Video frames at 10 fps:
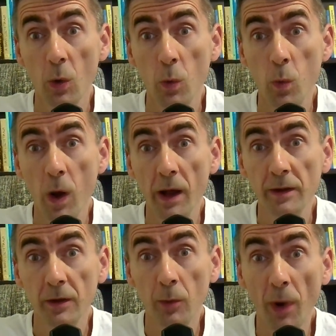when
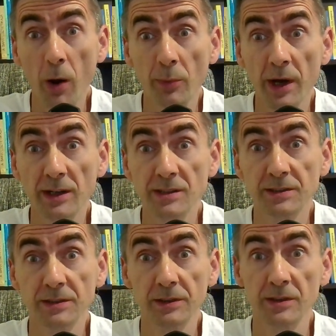a pawn break
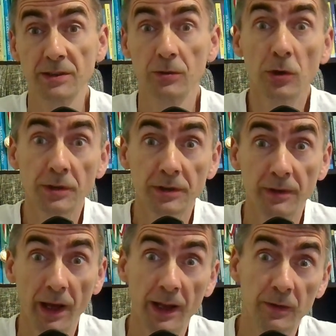is good,
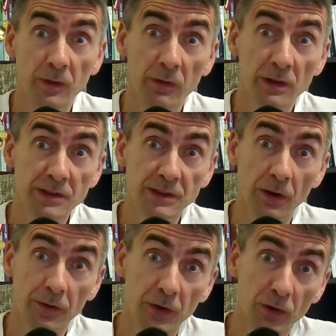and we will see a
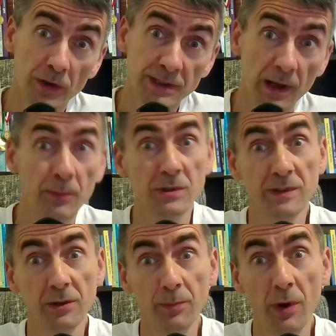few examples when
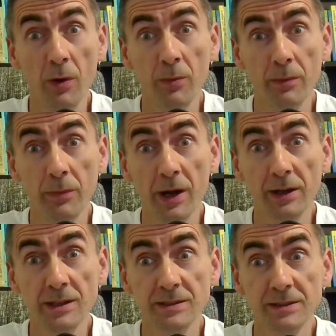the pawn break
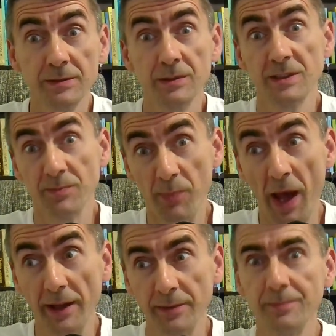is bad.